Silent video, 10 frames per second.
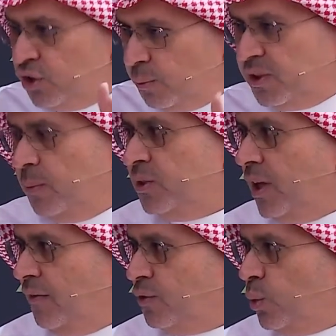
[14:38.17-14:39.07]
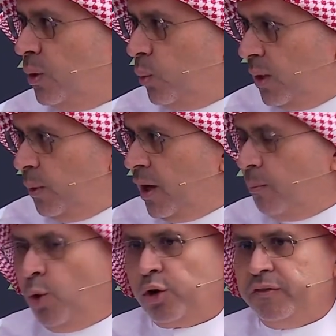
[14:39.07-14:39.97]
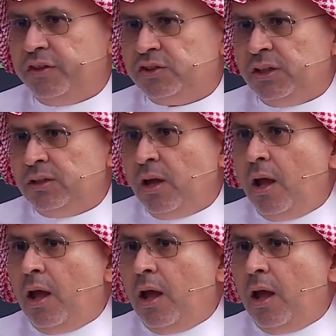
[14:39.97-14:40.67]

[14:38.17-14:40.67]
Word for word: The chips themselves will, will become more efficient.